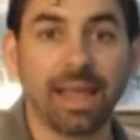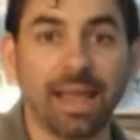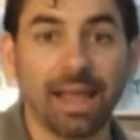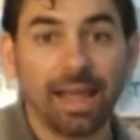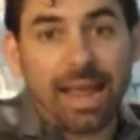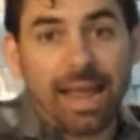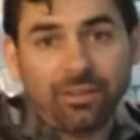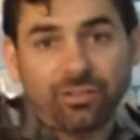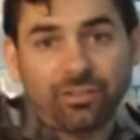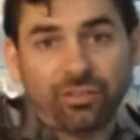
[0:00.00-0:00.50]

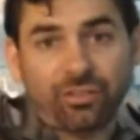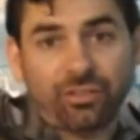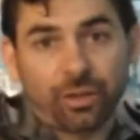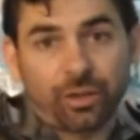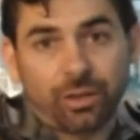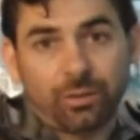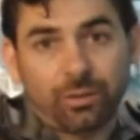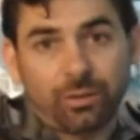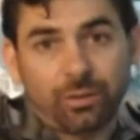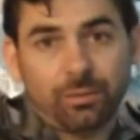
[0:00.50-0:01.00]

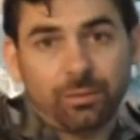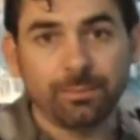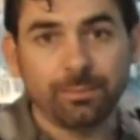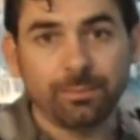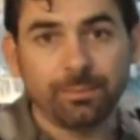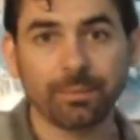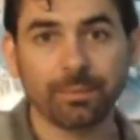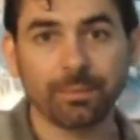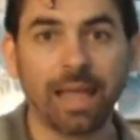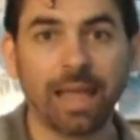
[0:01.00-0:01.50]
Andrew
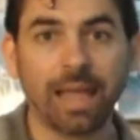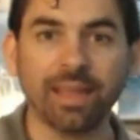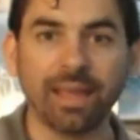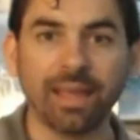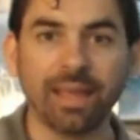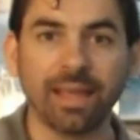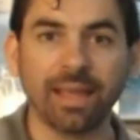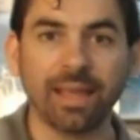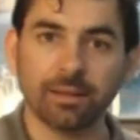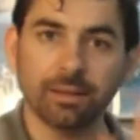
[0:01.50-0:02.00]
and
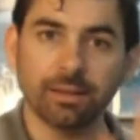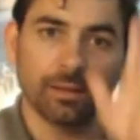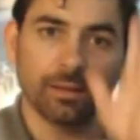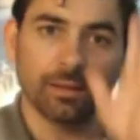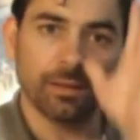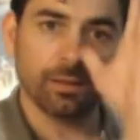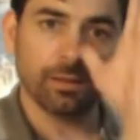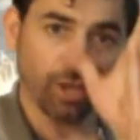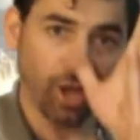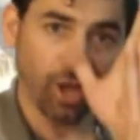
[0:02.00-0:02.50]
then
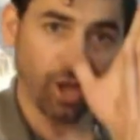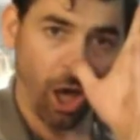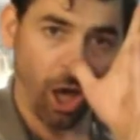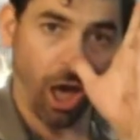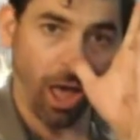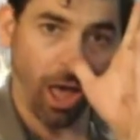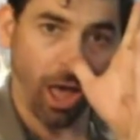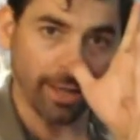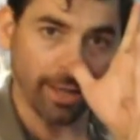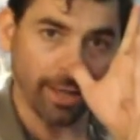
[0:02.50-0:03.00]

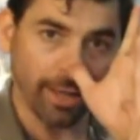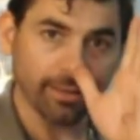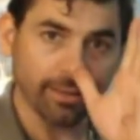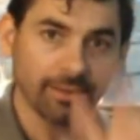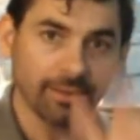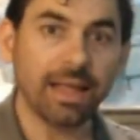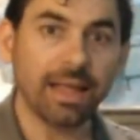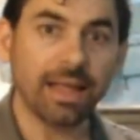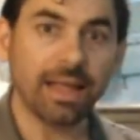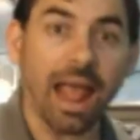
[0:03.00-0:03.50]
Todd,
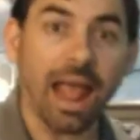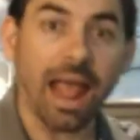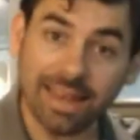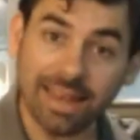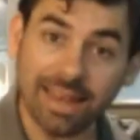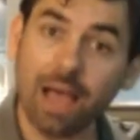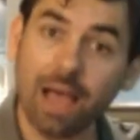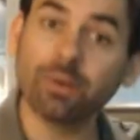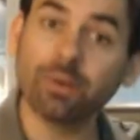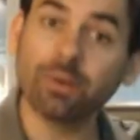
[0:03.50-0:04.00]
and now it's
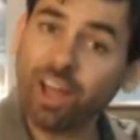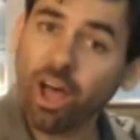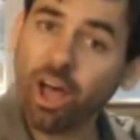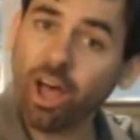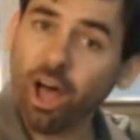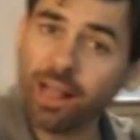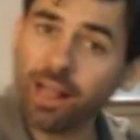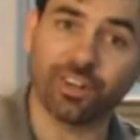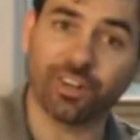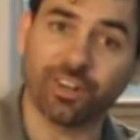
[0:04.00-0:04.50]
Todd's
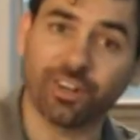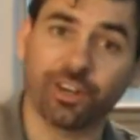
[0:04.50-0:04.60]
turn.